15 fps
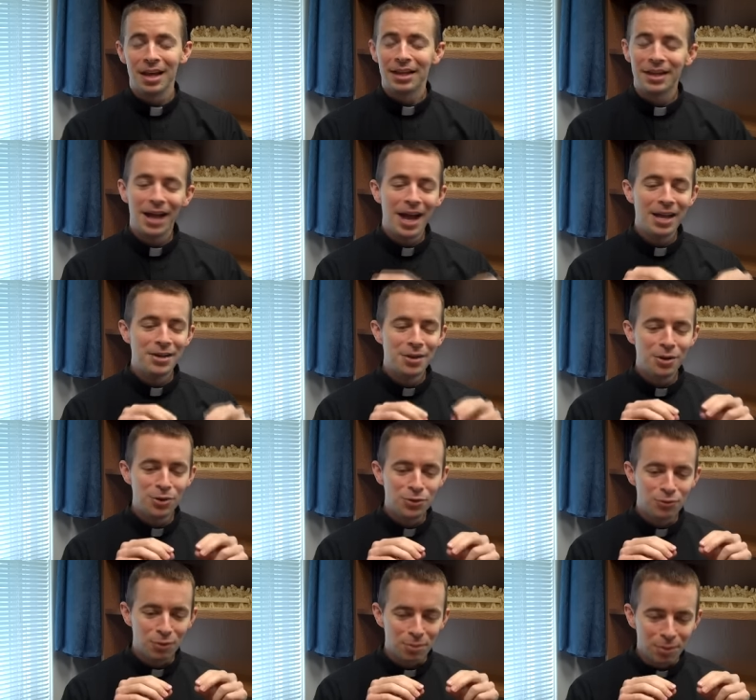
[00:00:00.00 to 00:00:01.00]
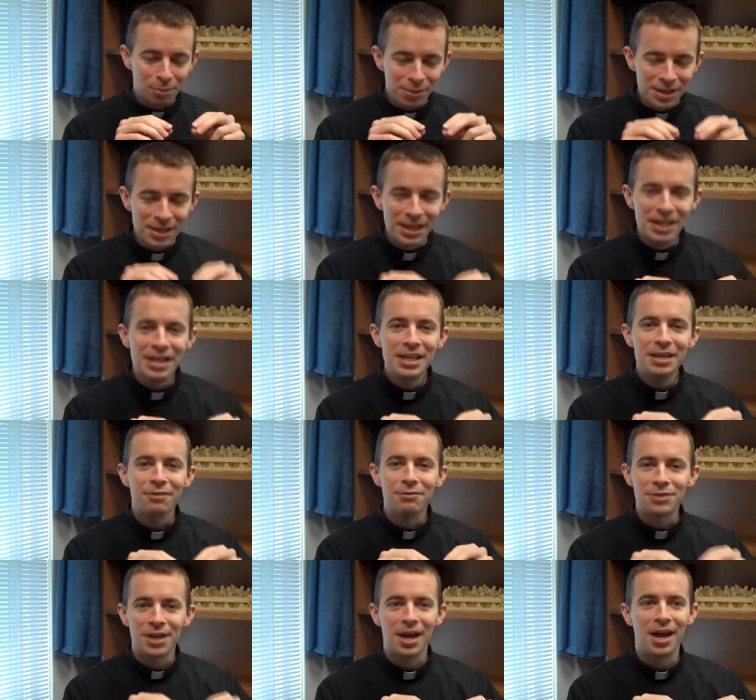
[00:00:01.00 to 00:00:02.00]
God knows from the beginning
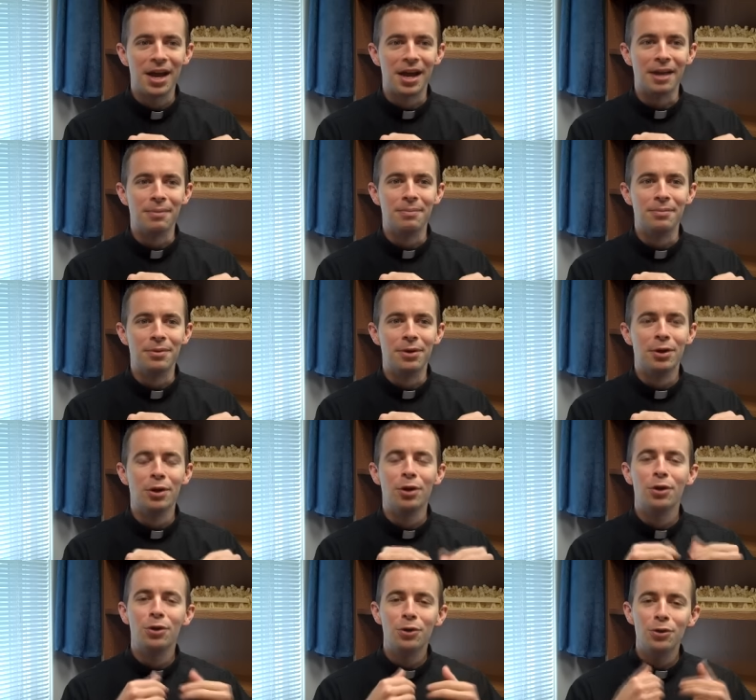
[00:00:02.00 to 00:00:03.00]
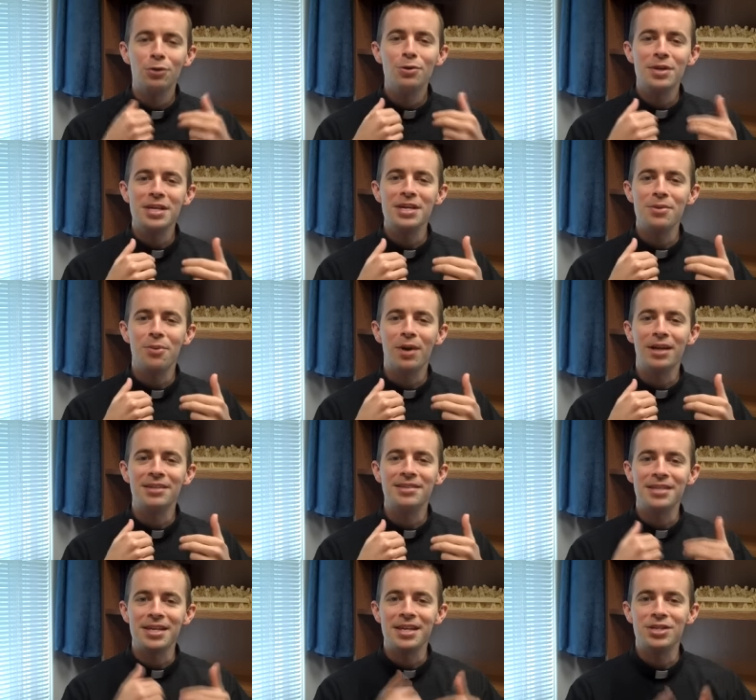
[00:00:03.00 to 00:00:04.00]
of time who He
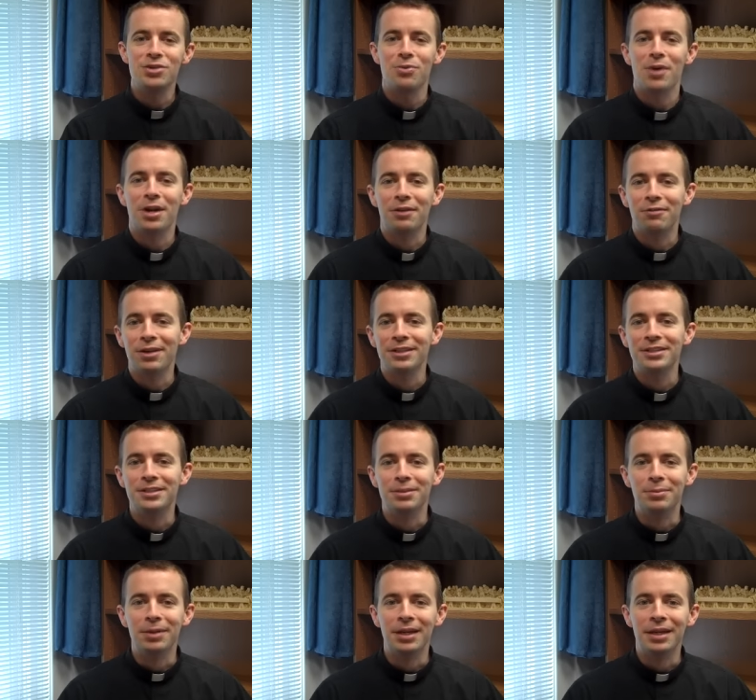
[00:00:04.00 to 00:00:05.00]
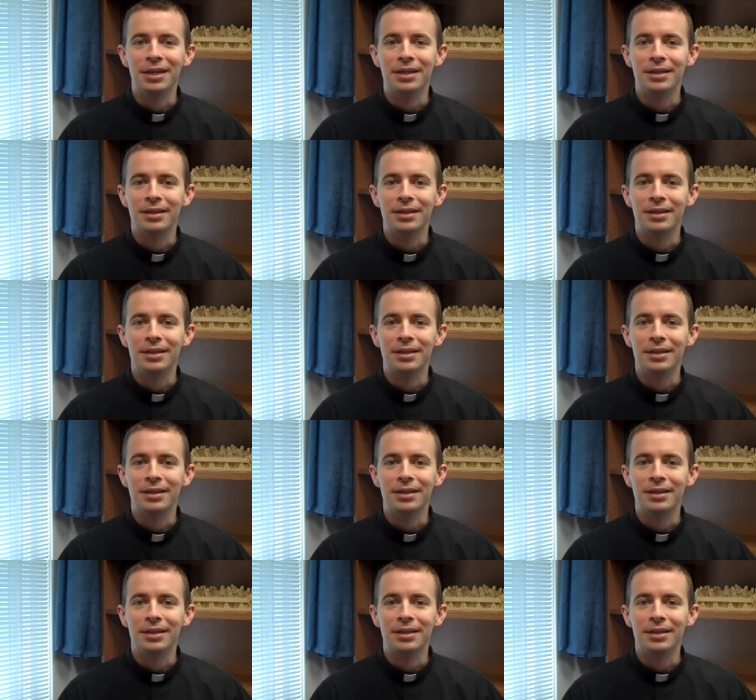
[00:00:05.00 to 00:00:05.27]
wants each one of us to be.